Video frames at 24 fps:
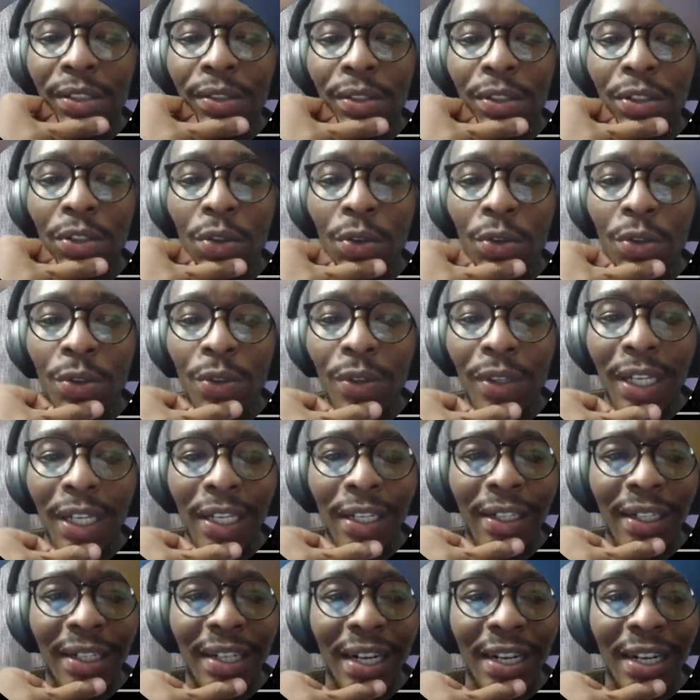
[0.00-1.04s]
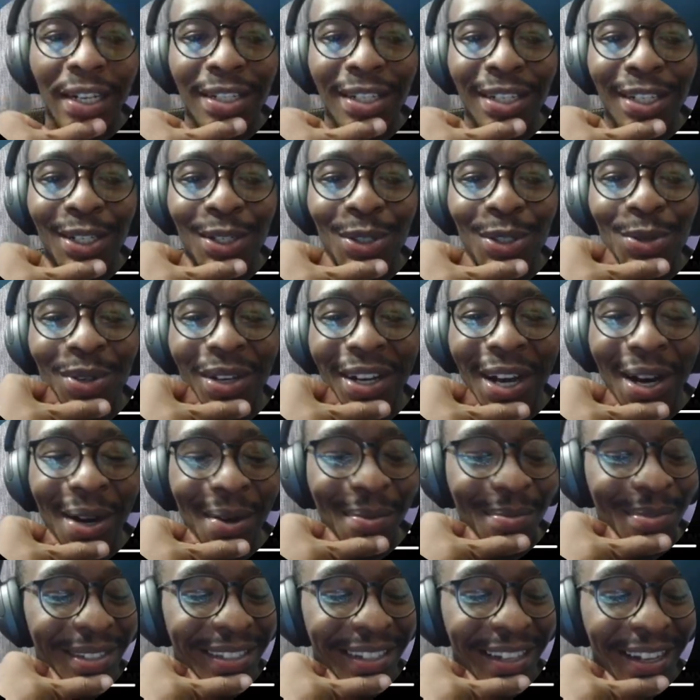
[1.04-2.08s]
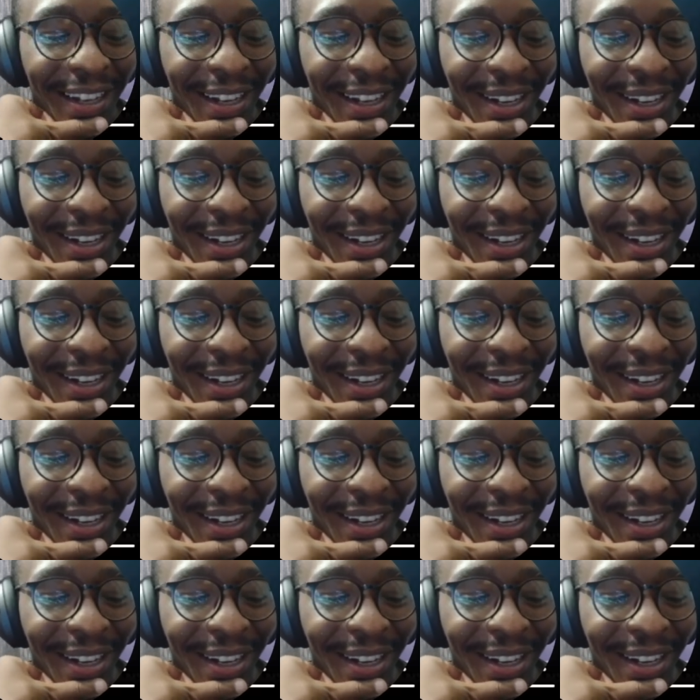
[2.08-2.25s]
So it's also like crashing into cabs.